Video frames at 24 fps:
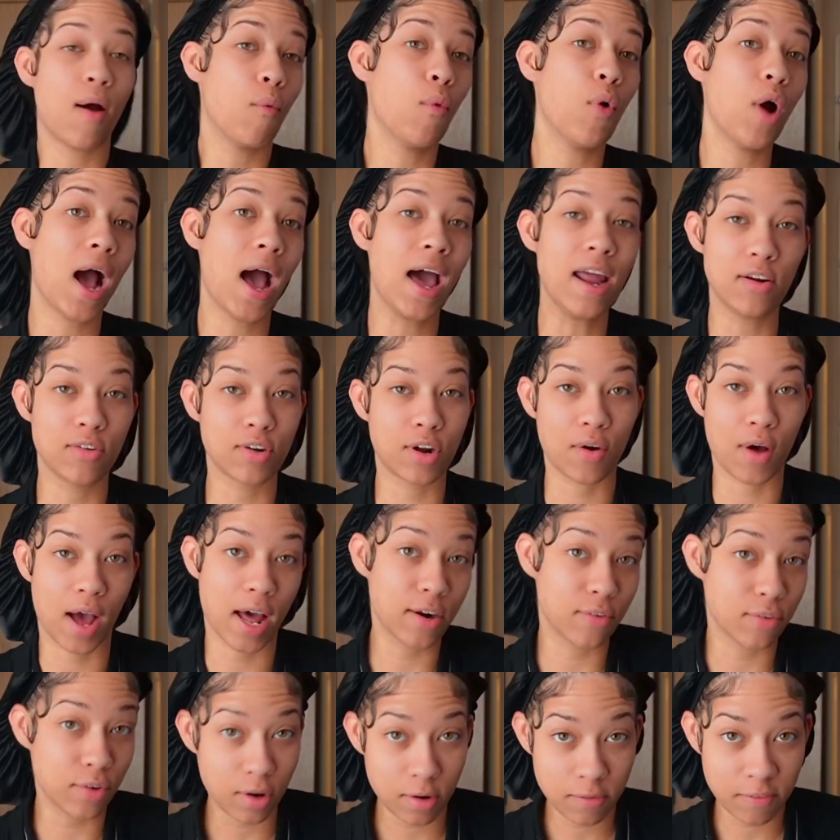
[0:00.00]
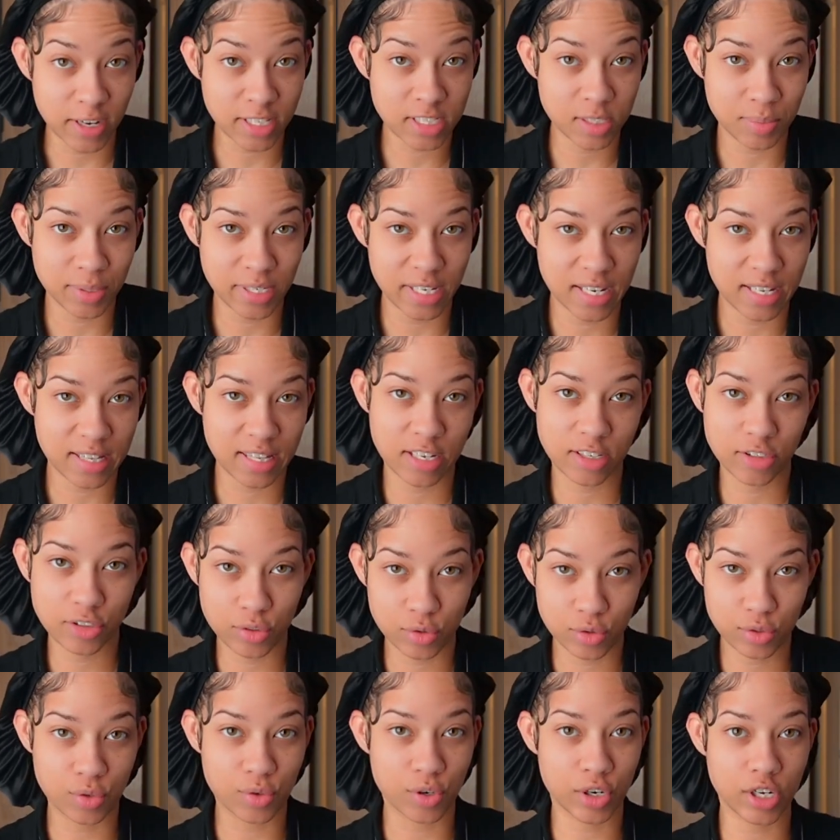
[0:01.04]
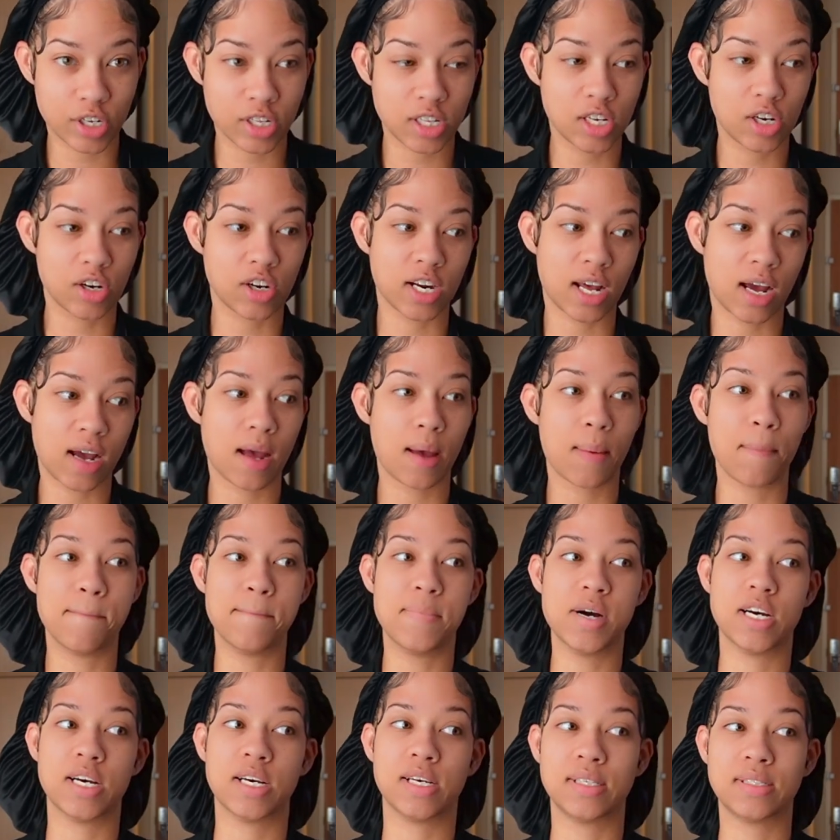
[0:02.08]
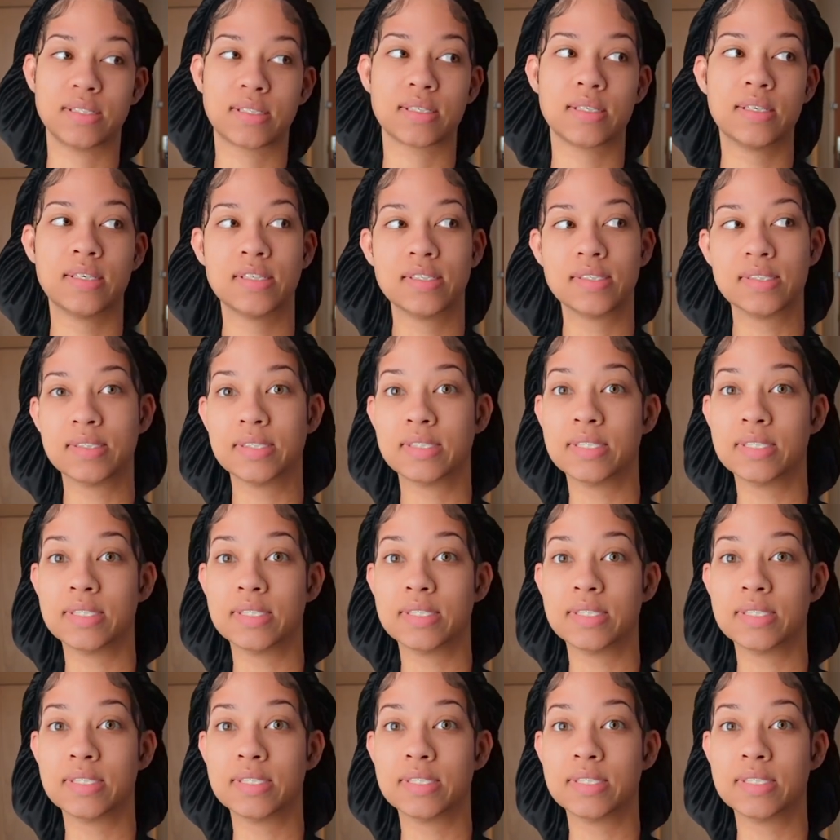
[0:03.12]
well i don't know i don't know if i should be getting there too too early or not but